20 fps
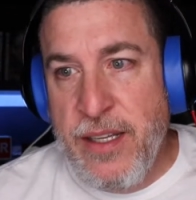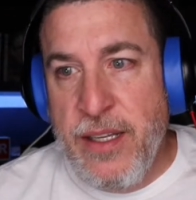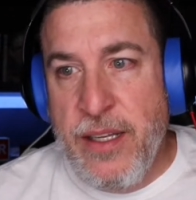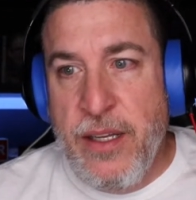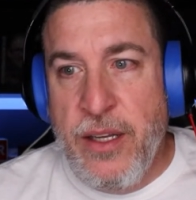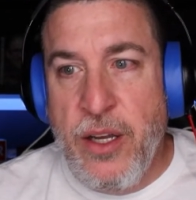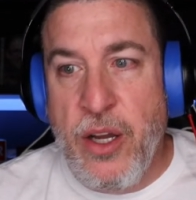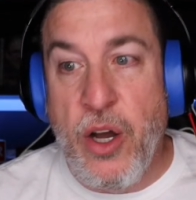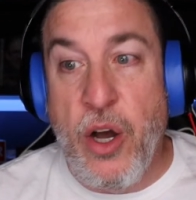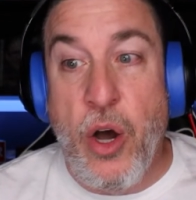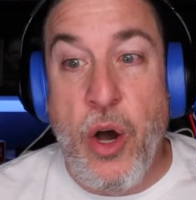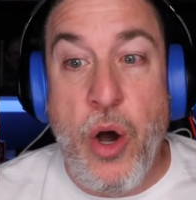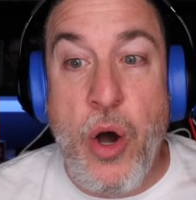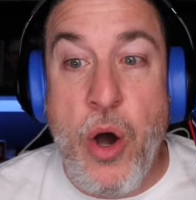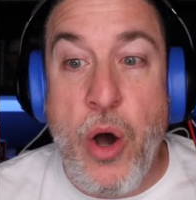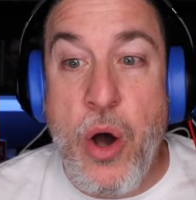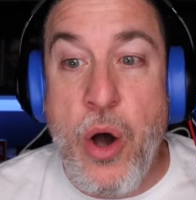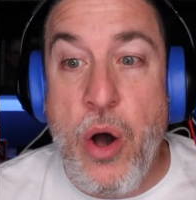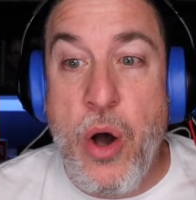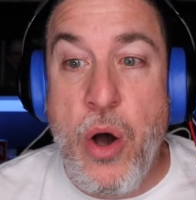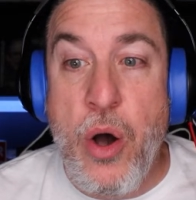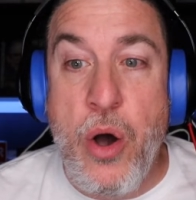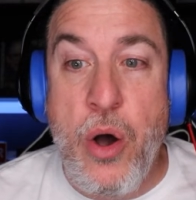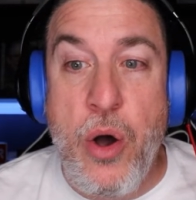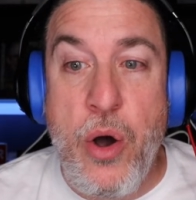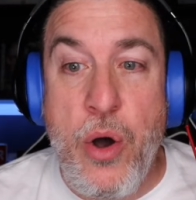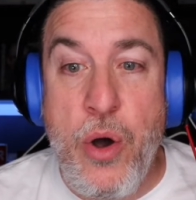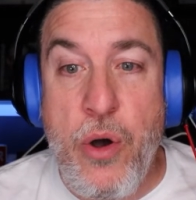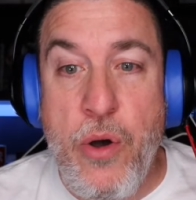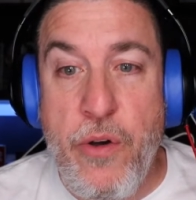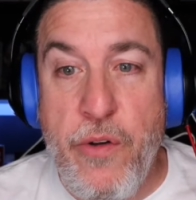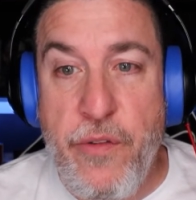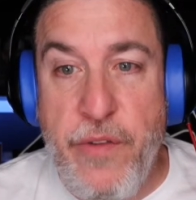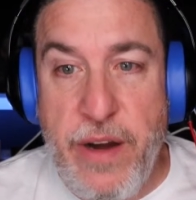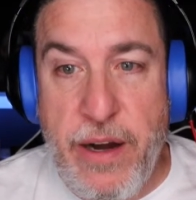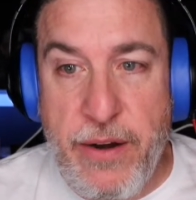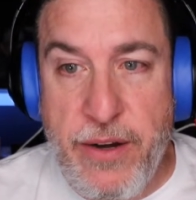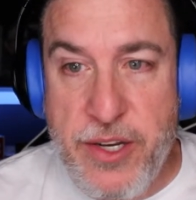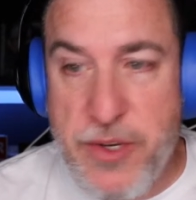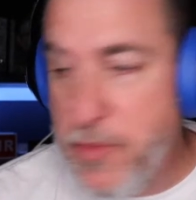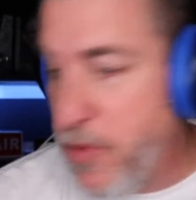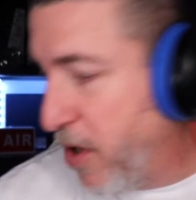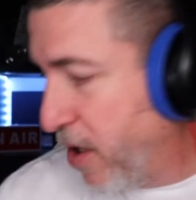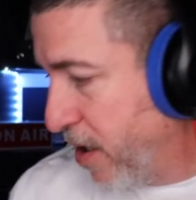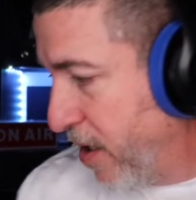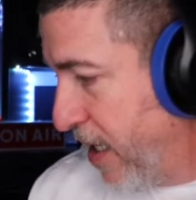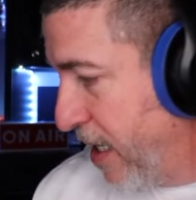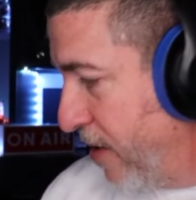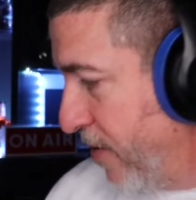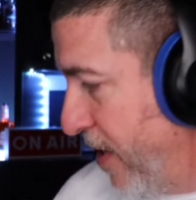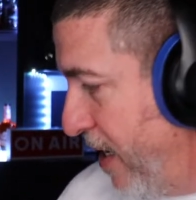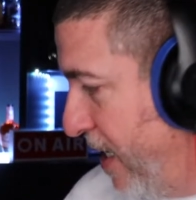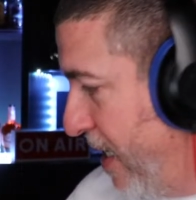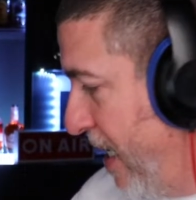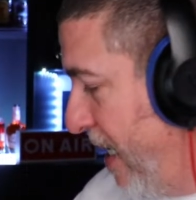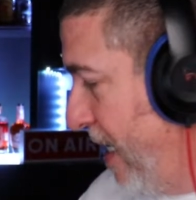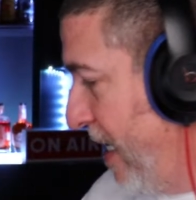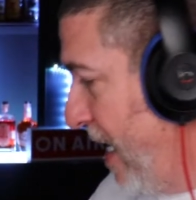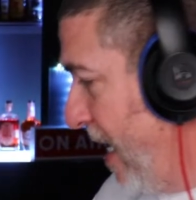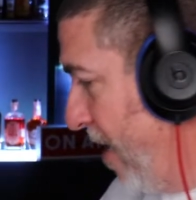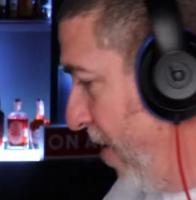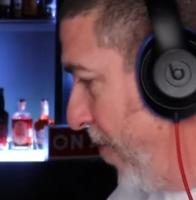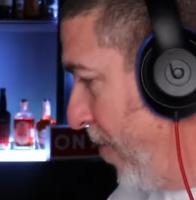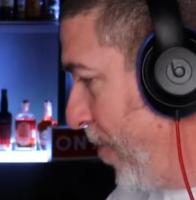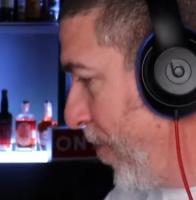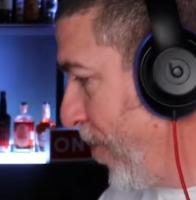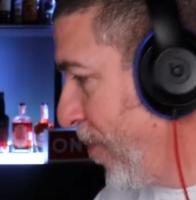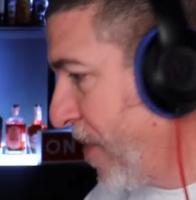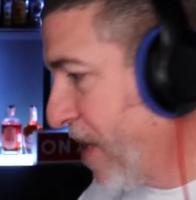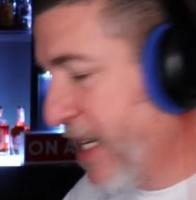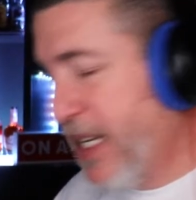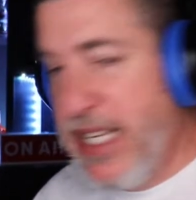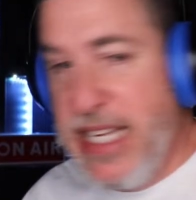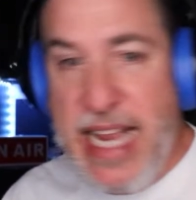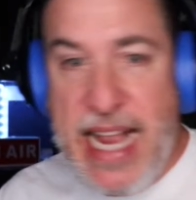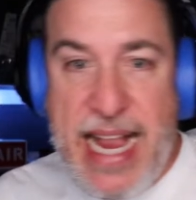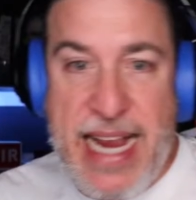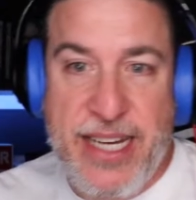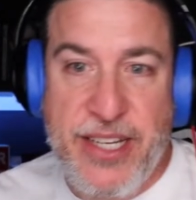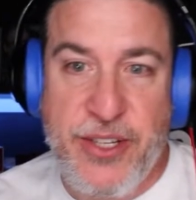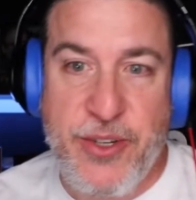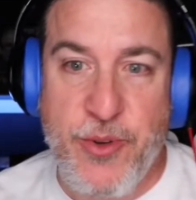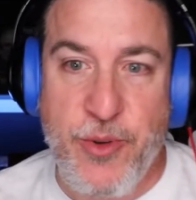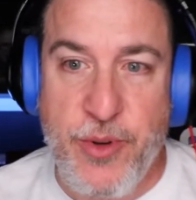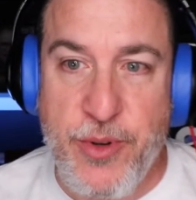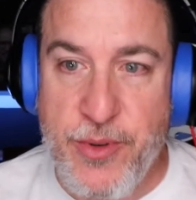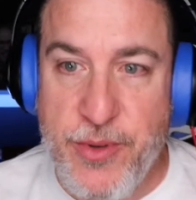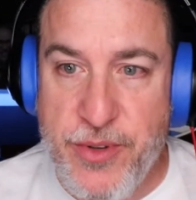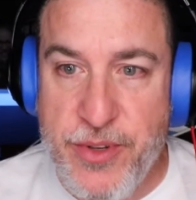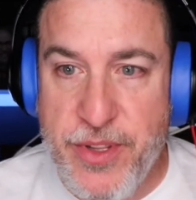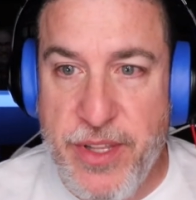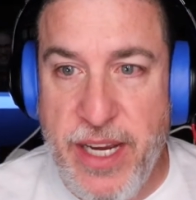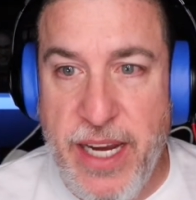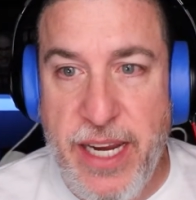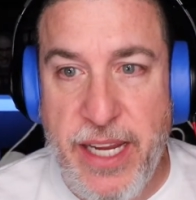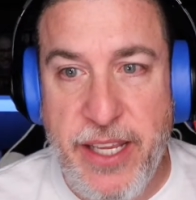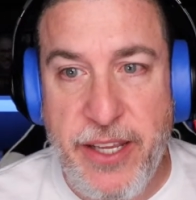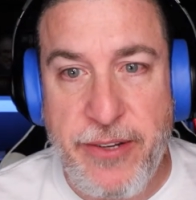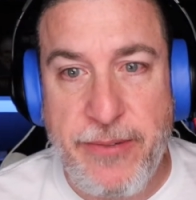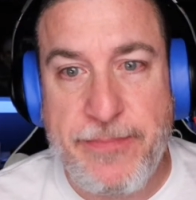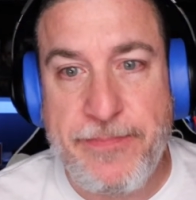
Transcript: Oh, very smart. Got to write that down. Tack screws. Thank you.